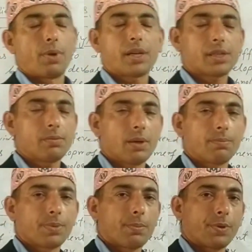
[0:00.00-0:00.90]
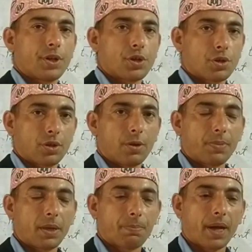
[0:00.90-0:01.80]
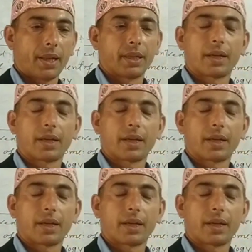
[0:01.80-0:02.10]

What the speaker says: maximum population of Nepal,